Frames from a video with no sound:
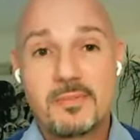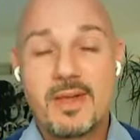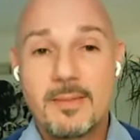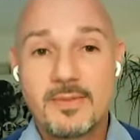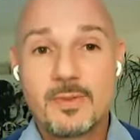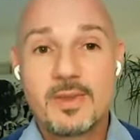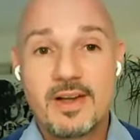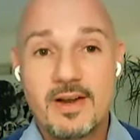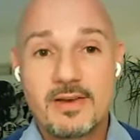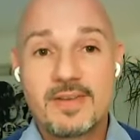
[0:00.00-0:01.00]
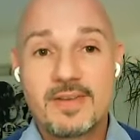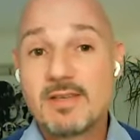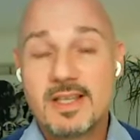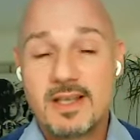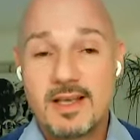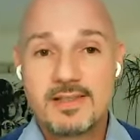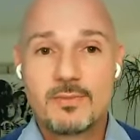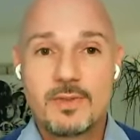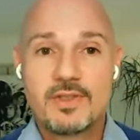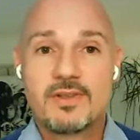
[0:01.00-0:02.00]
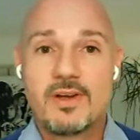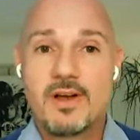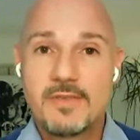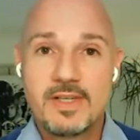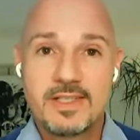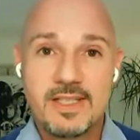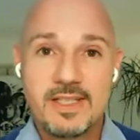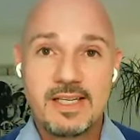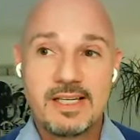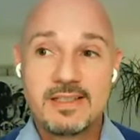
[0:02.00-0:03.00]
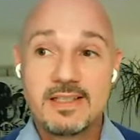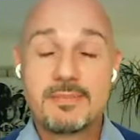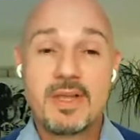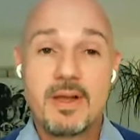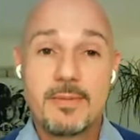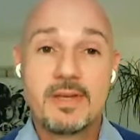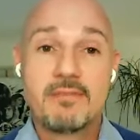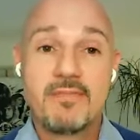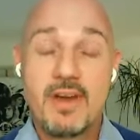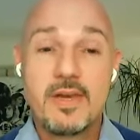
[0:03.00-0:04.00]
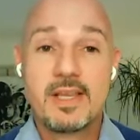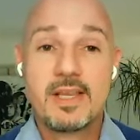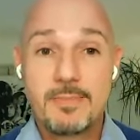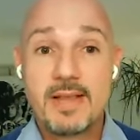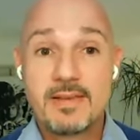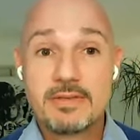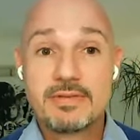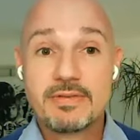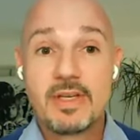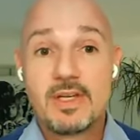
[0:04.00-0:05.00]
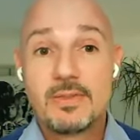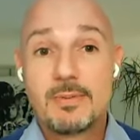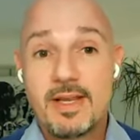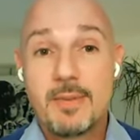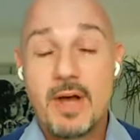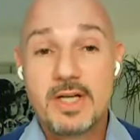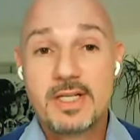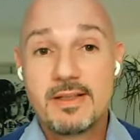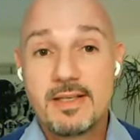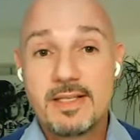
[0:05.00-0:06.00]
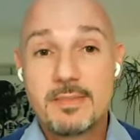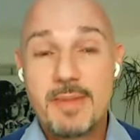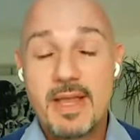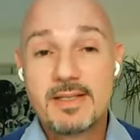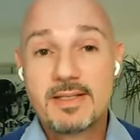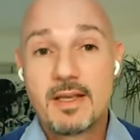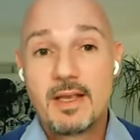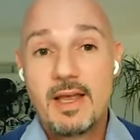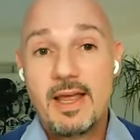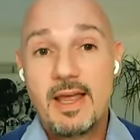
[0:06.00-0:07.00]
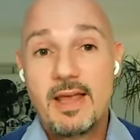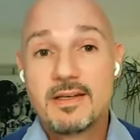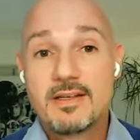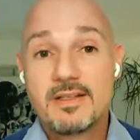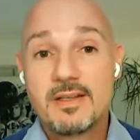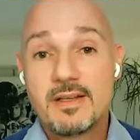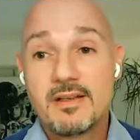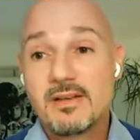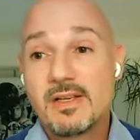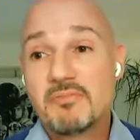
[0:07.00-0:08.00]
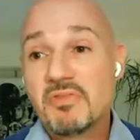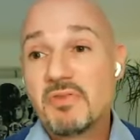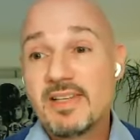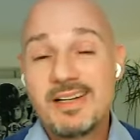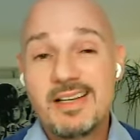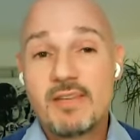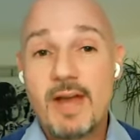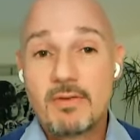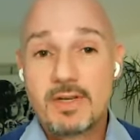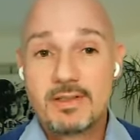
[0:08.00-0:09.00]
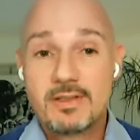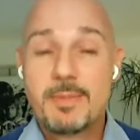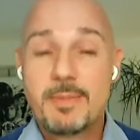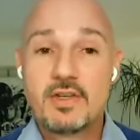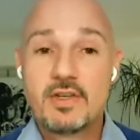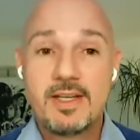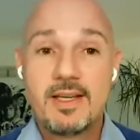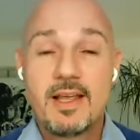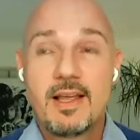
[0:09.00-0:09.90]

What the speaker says: comes with a lot of downsides, which obviously is it's becoming very expensive to play a part in this space, and increasingly crowded. Especially